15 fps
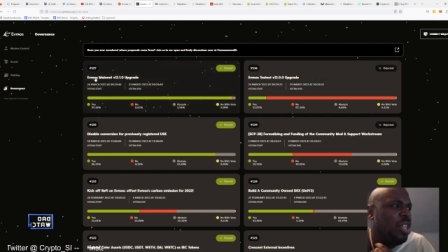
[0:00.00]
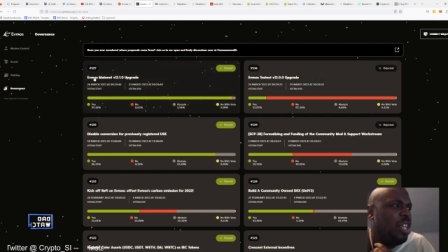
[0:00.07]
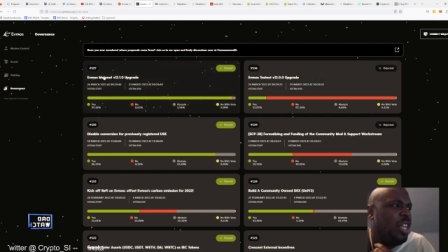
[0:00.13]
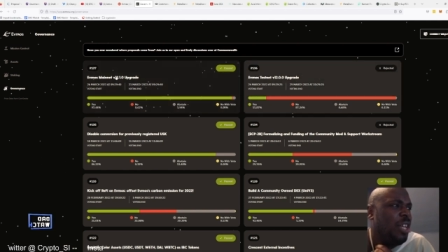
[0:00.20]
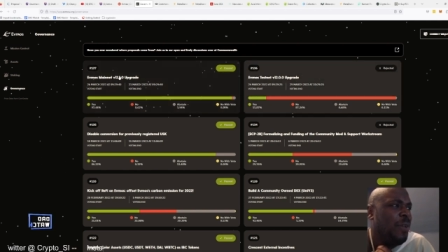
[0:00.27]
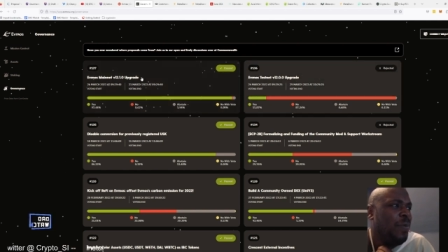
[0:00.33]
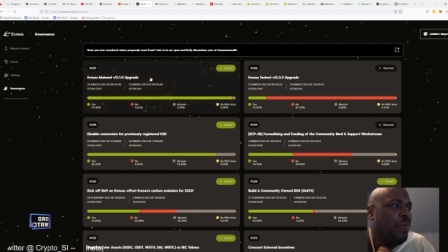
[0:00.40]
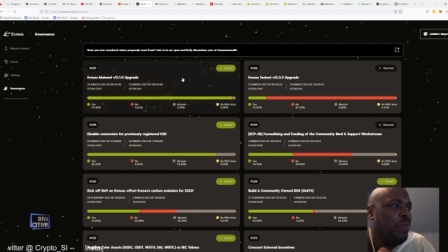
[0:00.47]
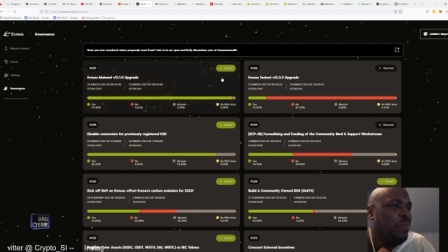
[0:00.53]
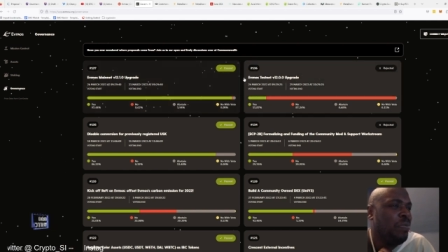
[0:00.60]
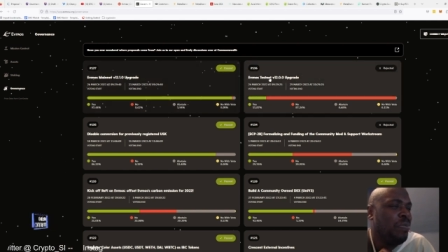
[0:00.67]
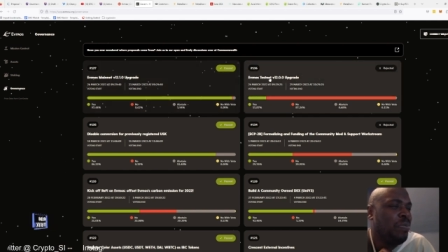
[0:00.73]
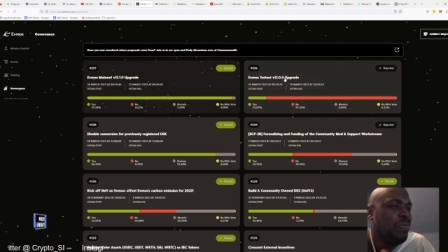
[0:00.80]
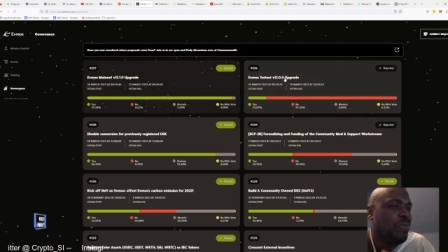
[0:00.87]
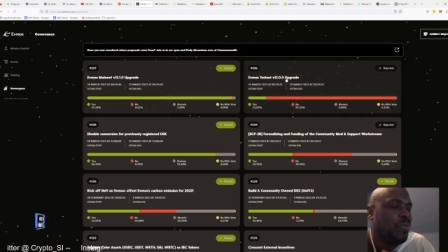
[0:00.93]
Um,
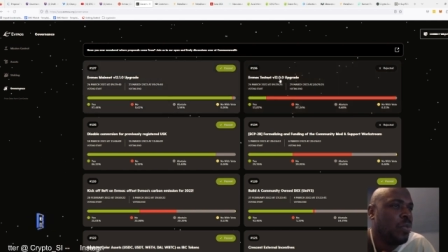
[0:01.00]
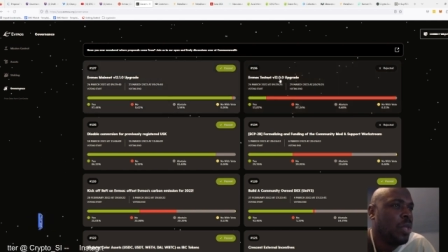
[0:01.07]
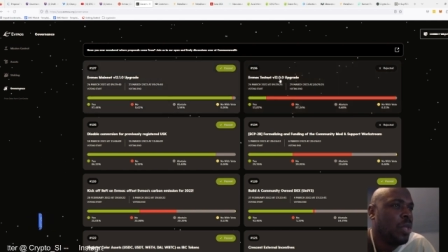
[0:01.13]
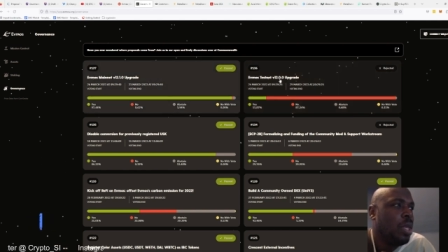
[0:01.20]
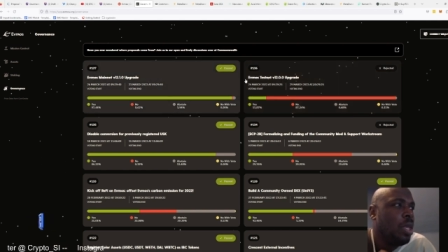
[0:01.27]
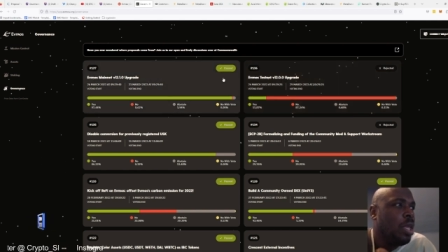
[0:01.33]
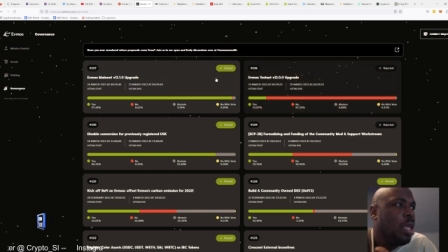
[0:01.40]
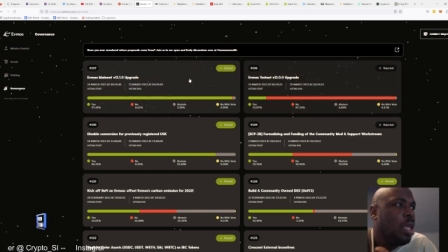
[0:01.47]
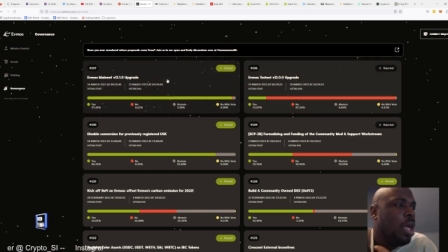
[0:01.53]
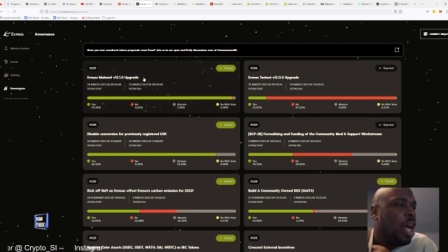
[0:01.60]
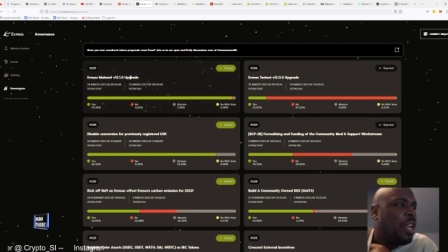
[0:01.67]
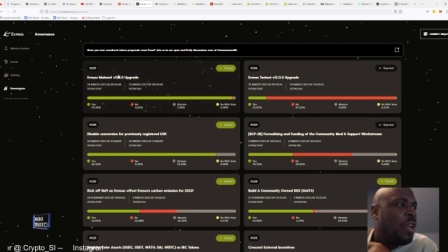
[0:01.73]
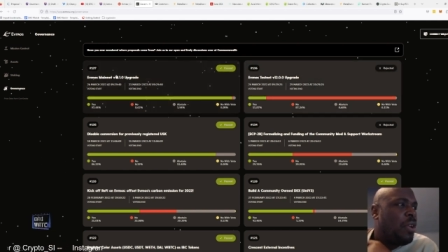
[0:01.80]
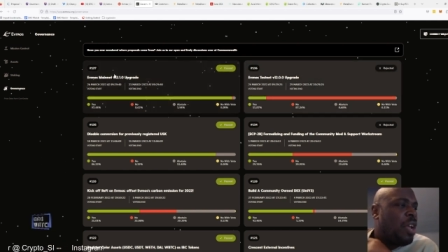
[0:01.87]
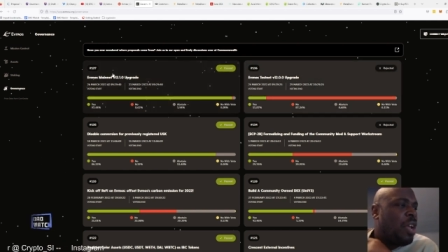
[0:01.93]
I
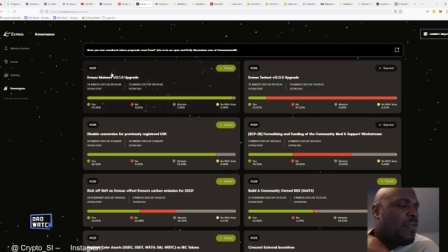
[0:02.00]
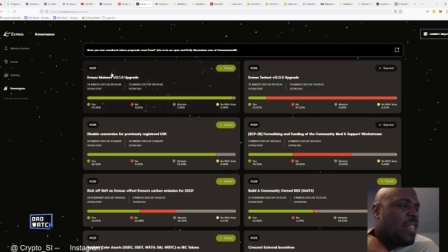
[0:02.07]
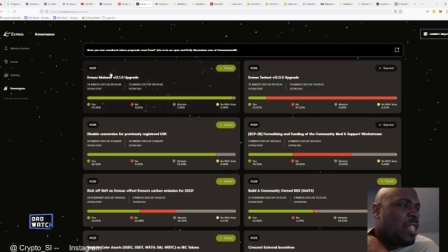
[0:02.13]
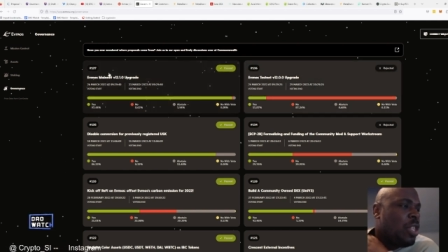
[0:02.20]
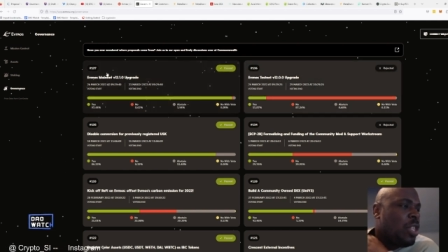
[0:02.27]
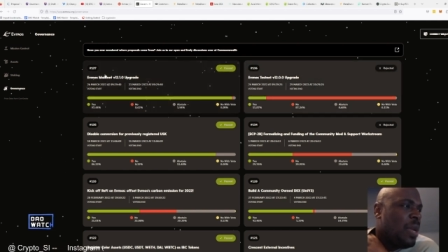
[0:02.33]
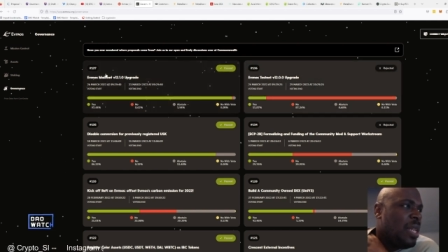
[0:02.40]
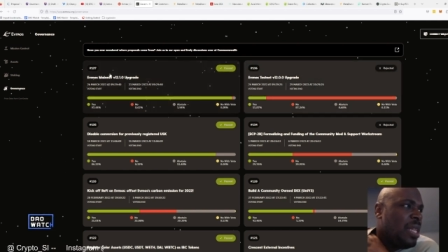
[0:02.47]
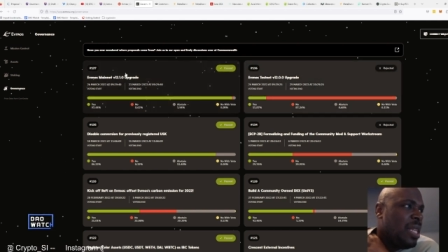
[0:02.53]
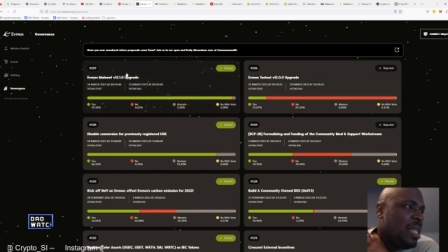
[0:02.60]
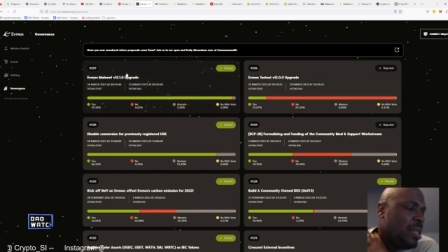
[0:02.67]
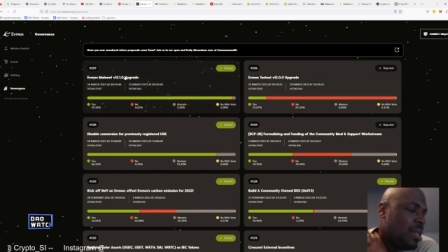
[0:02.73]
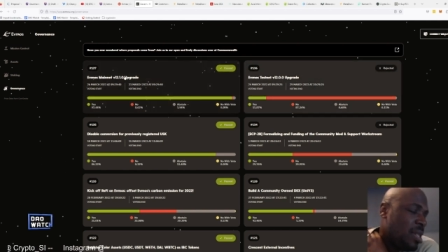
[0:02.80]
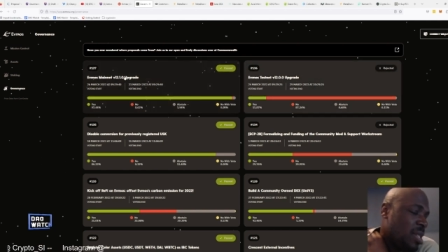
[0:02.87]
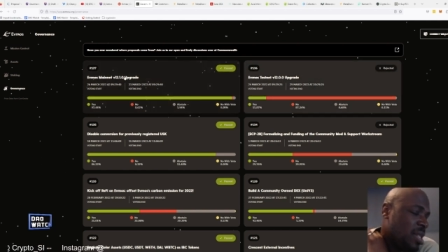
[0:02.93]
don't know if they're doing
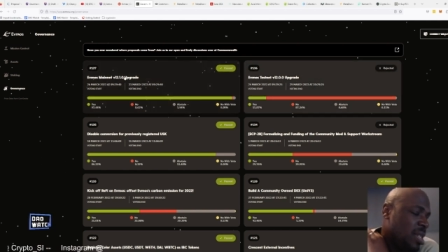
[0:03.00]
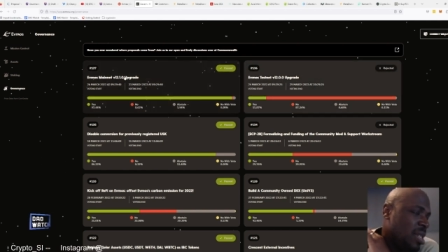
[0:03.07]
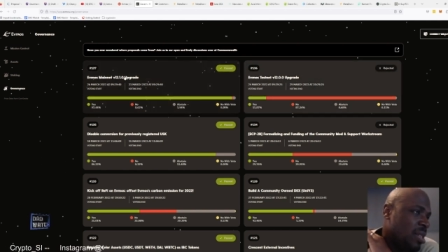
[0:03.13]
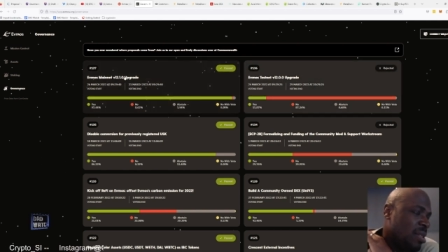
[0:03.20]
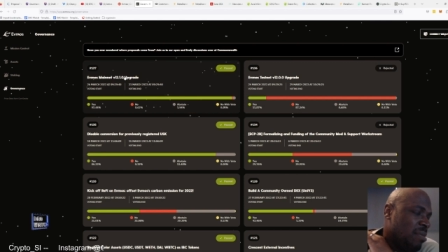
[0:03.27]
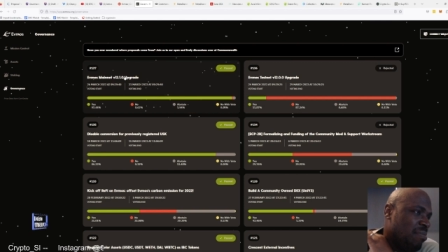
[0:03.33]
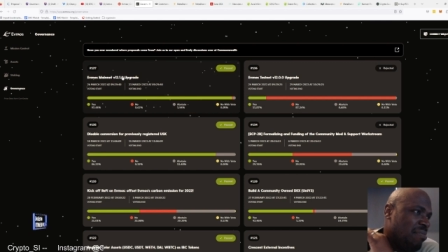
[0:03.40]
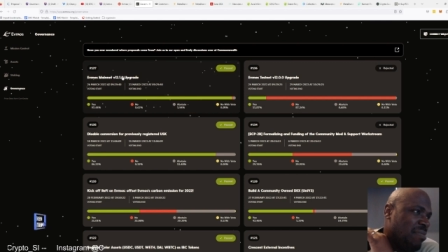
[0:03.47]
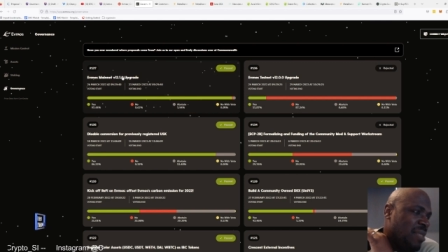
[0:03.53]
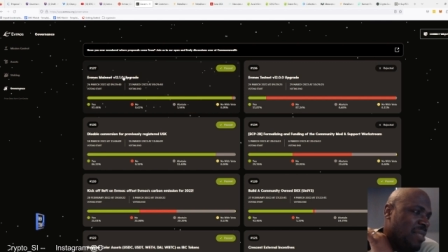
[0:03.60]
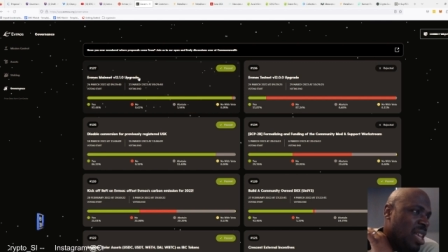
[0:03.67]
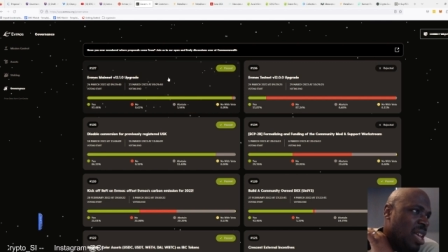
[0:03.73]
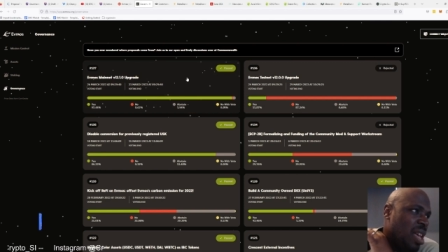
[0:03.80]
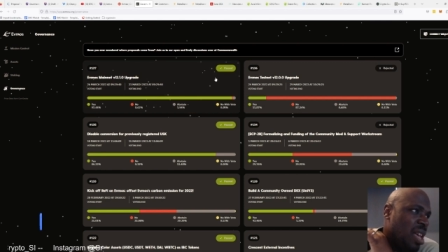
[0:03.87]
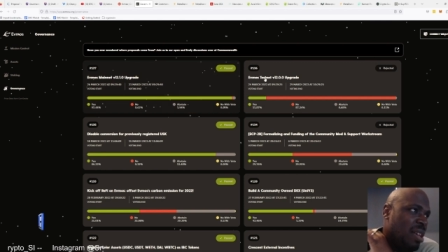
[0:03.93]
this
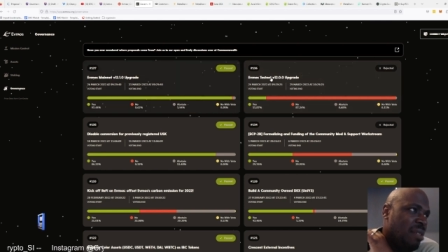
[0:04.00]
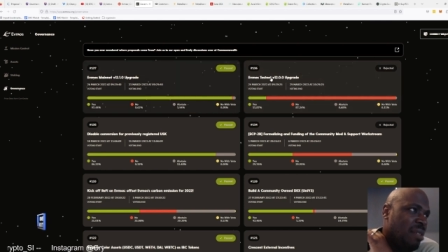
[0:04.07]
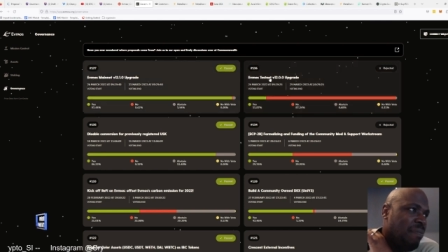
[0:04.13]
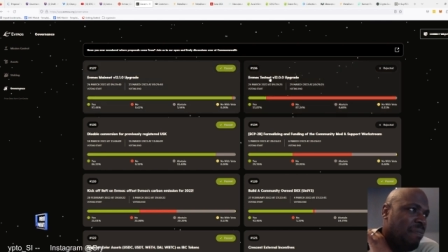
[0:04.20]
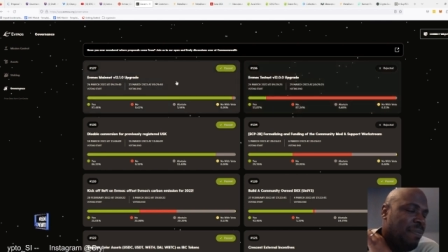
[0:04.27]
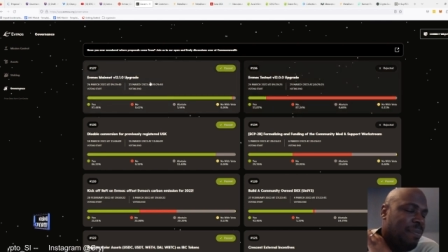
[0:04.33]
uh,